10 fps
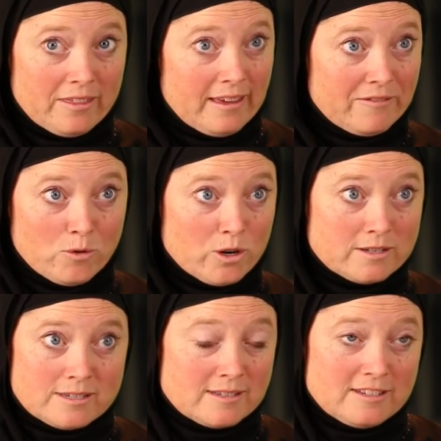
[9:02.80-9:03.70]
than they
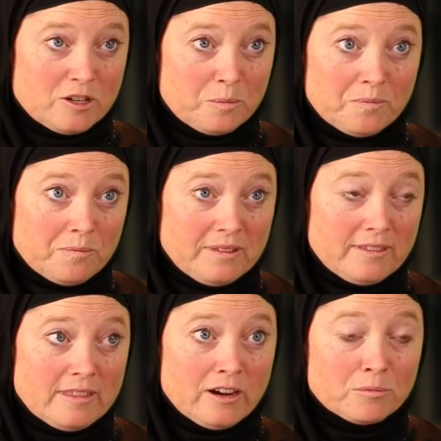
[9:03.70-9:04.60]
force, you know,
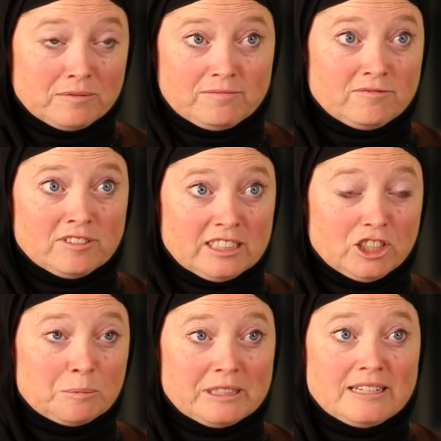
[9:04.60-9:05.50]
their
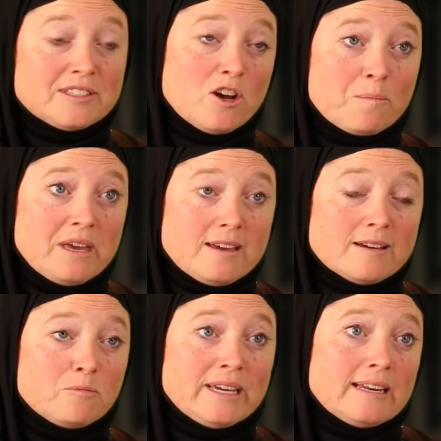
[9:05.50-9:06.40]
religious beliefs on me.
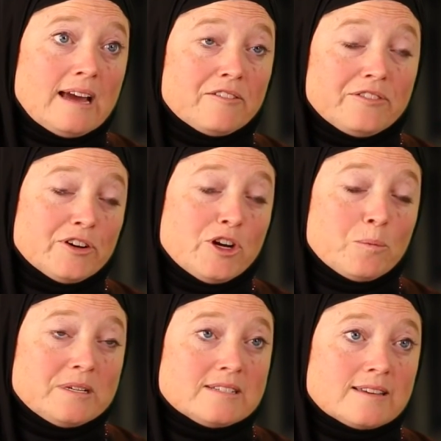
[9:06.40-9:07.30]
And we can have very
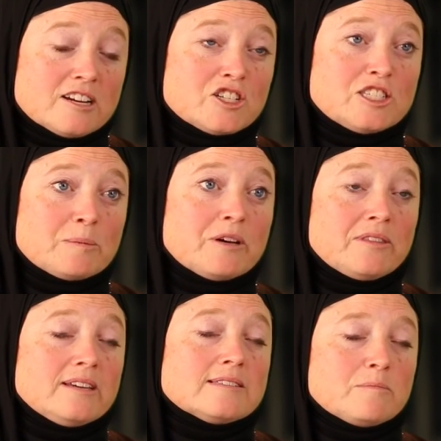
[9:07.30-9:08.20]
open discussions
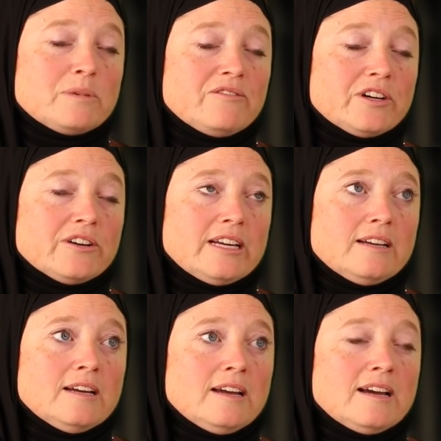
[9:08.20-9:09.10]
about things and be
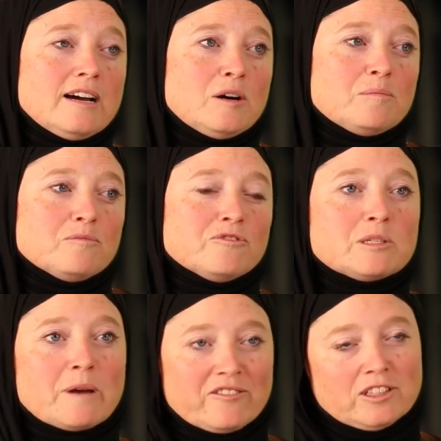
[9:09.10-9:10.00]
very um,
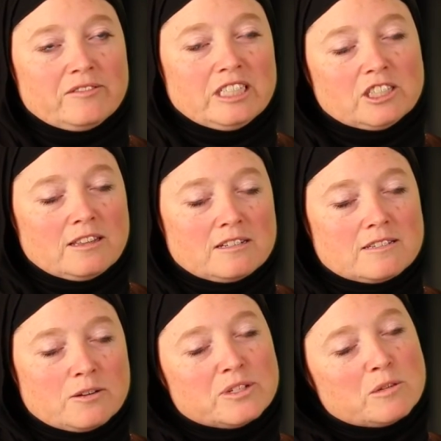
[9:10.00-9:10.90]
respectful of each other.
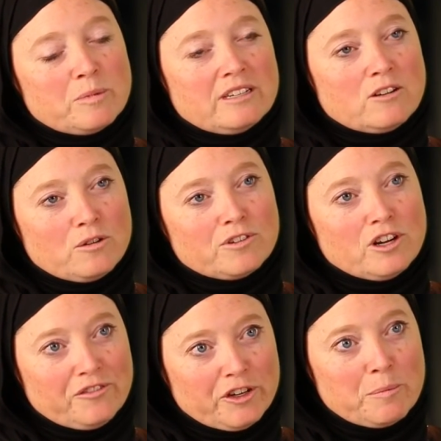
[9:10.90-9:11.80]
So it's been
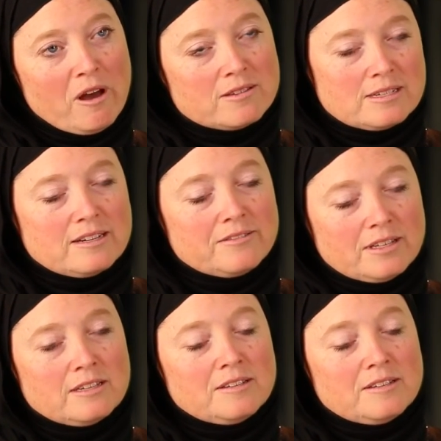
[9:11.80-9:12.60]
overall very positive.